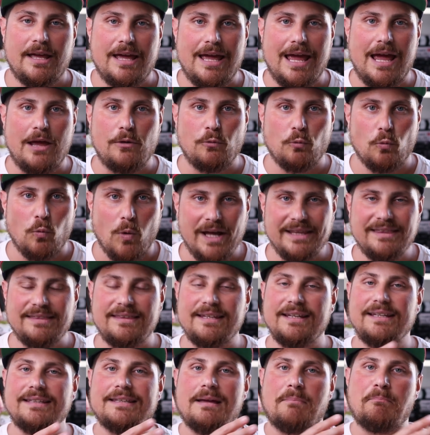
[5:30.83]
and one
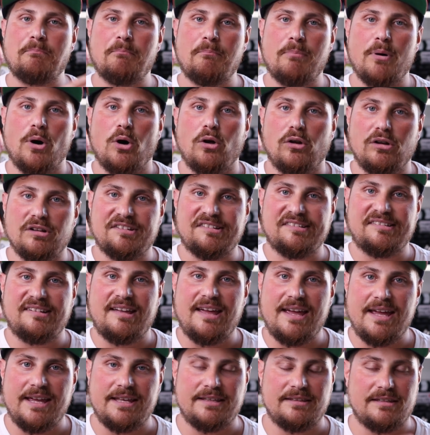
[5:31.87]
thing that Paul
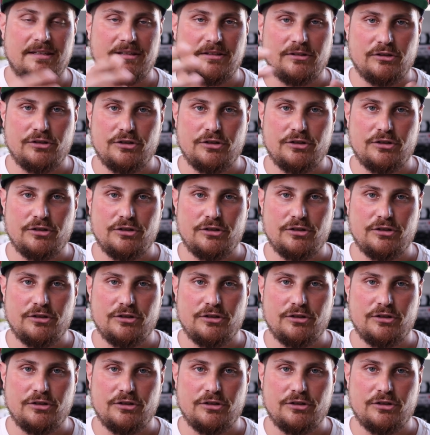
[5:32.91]
said